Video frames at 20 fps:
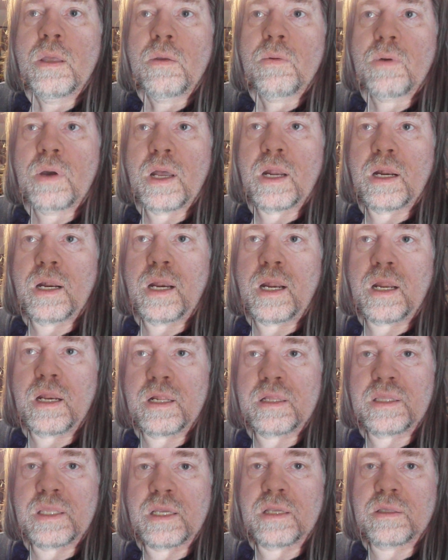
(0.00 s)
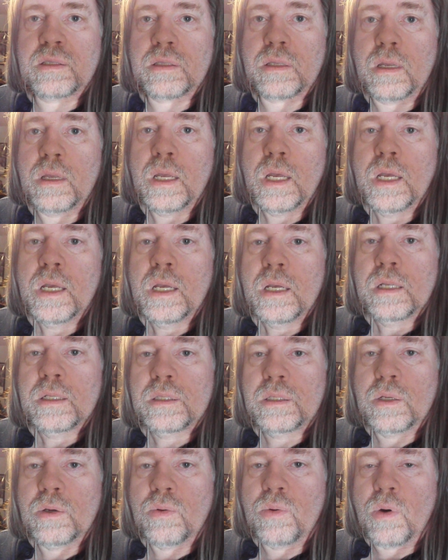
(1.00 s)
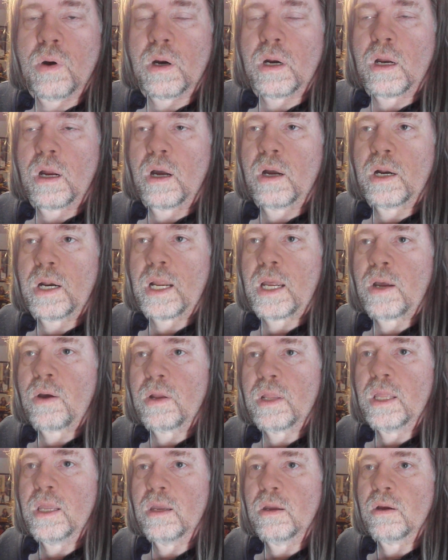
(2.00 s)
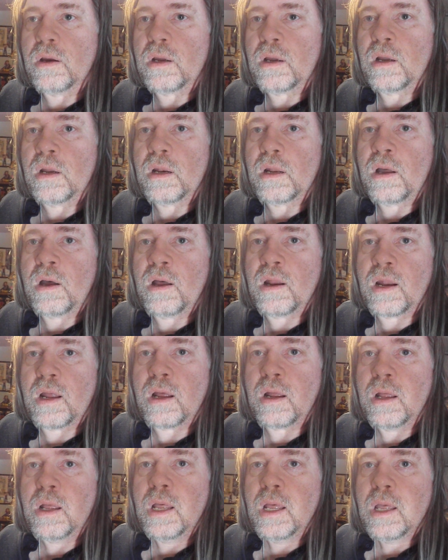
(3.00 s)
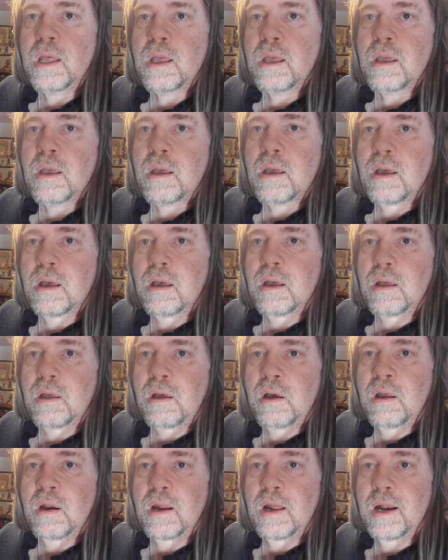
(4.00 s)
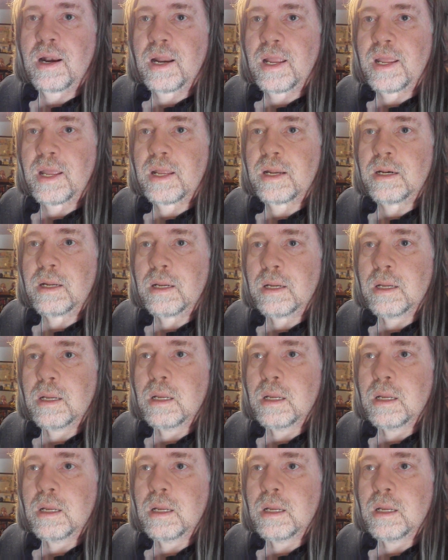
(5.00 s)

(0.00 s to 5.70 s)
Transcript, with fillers: got a lot of things to to work on out here on on our uh, uh, on our land.